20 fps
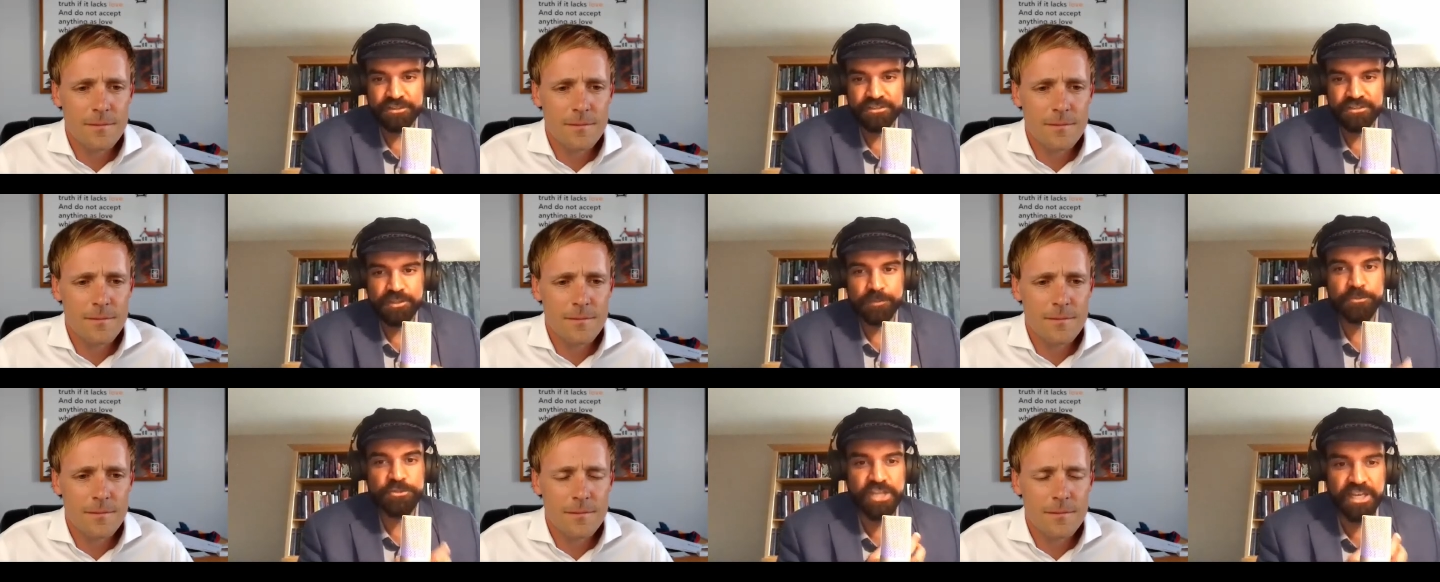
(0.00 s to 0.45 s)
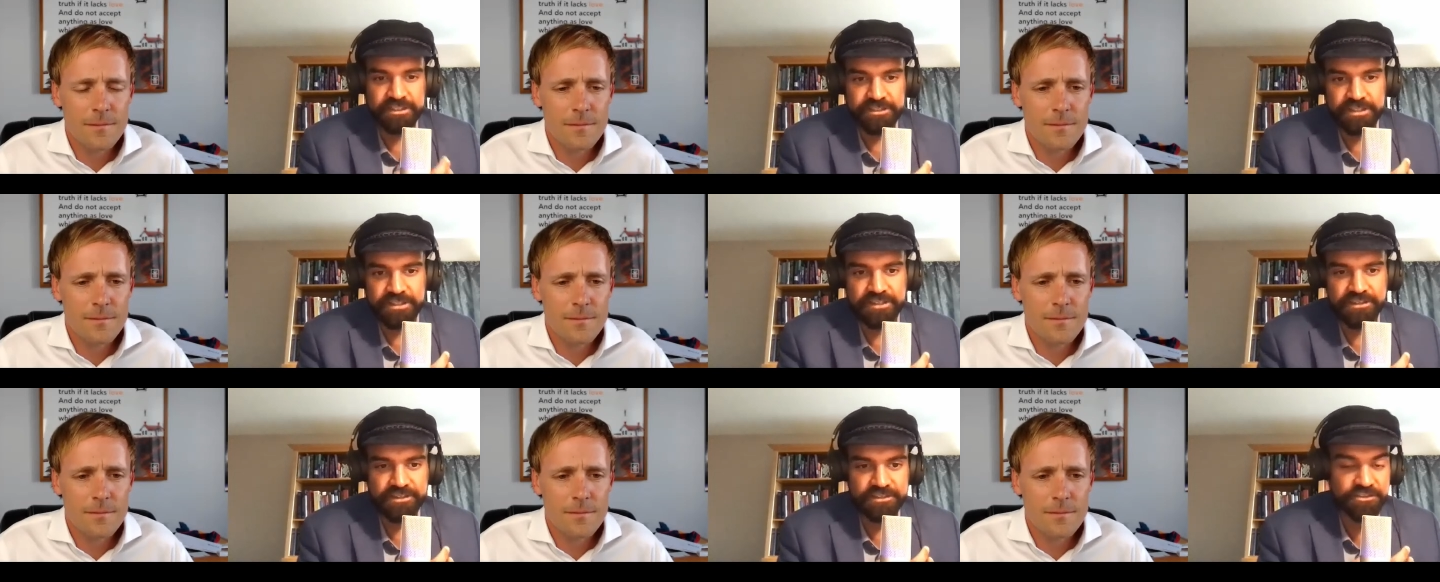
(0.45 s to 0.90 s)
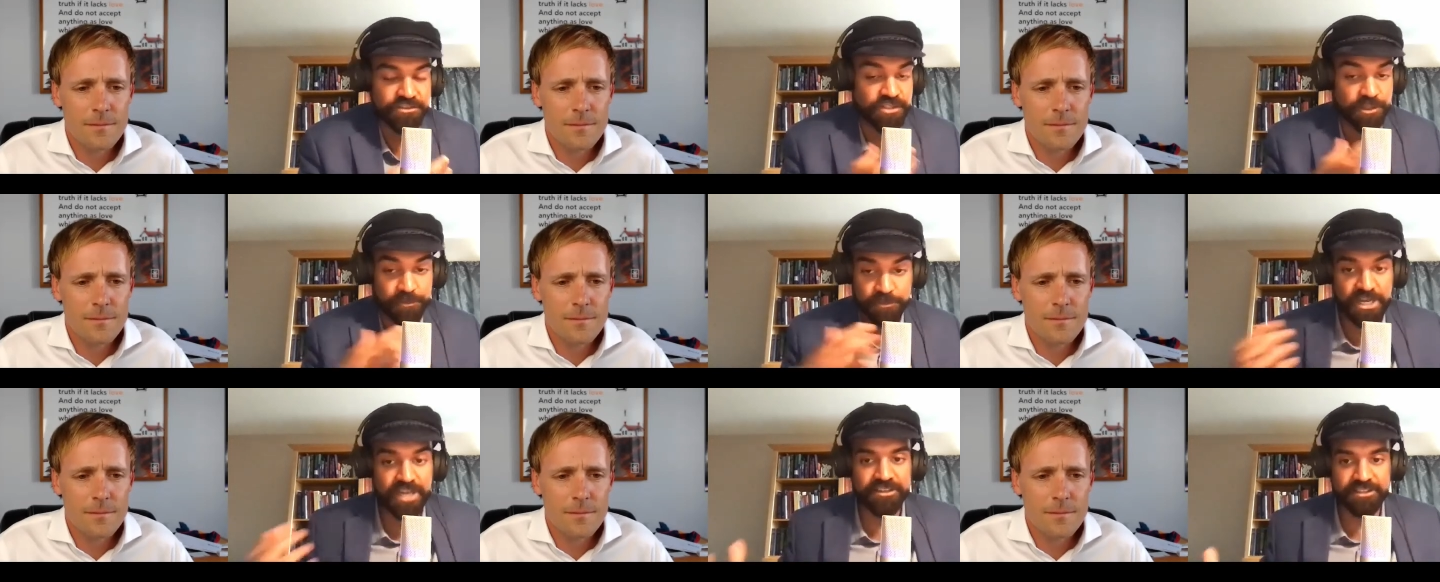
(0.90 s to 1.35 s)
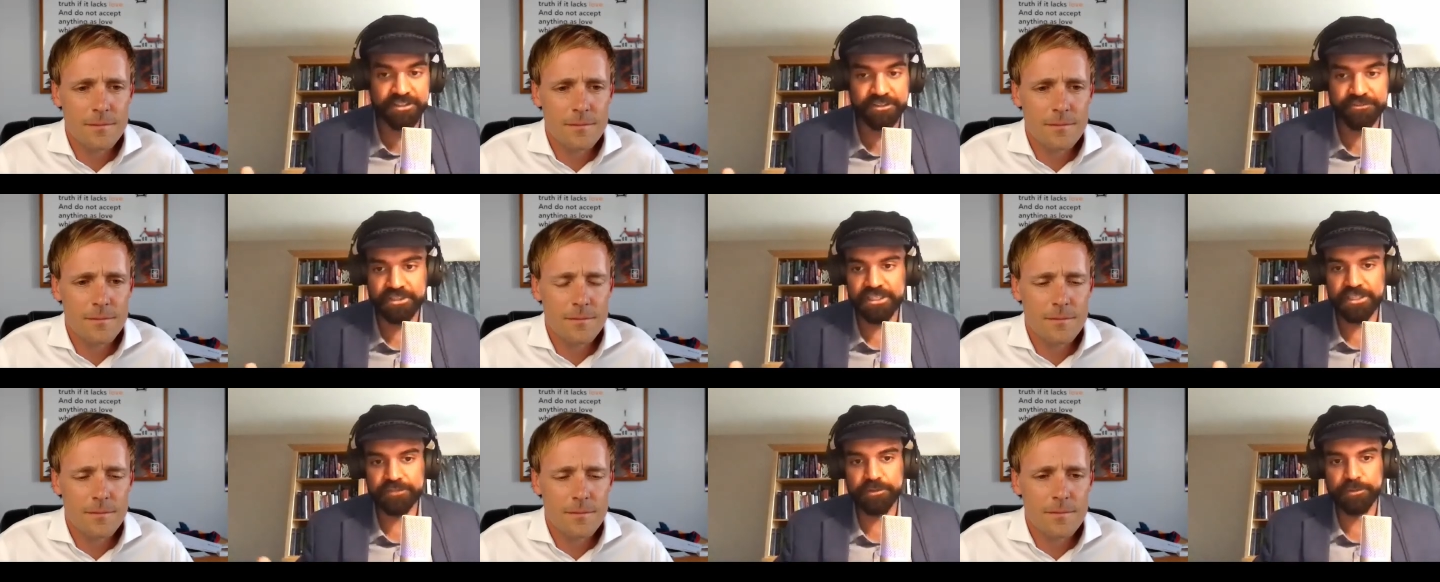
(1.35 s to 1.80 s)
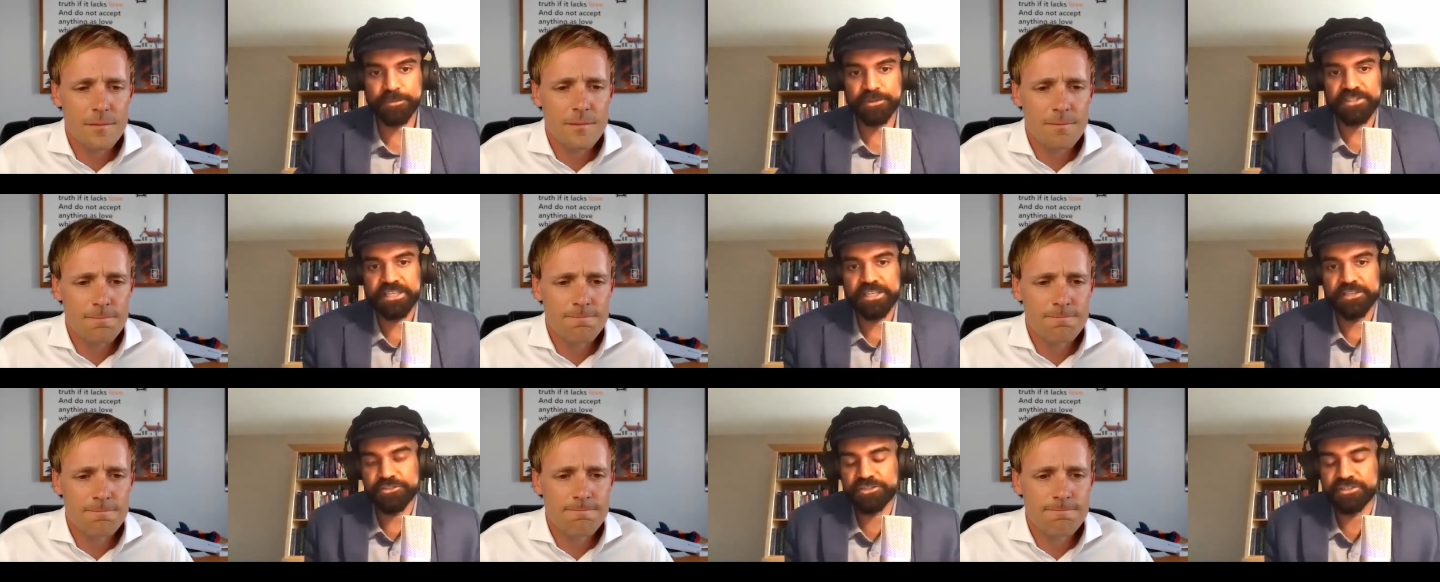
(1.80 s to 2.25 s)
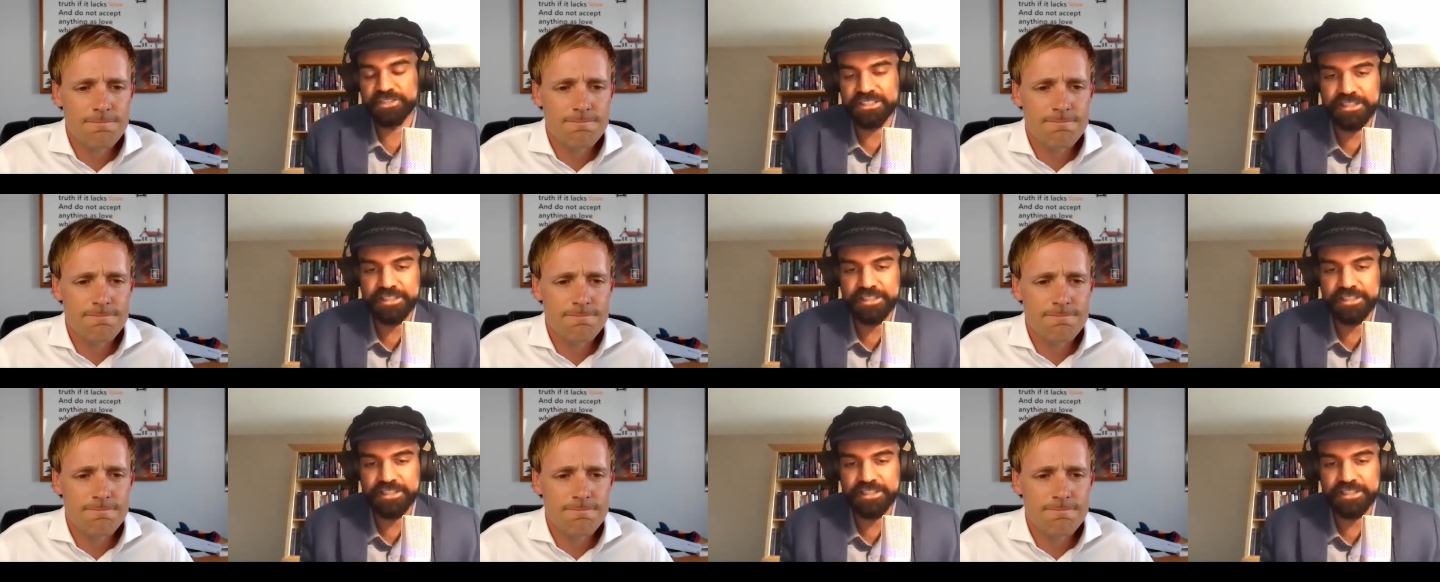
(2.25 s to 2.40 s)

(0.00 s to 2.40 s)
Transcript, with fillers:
Speaker 1: subjected, subjective and even potentially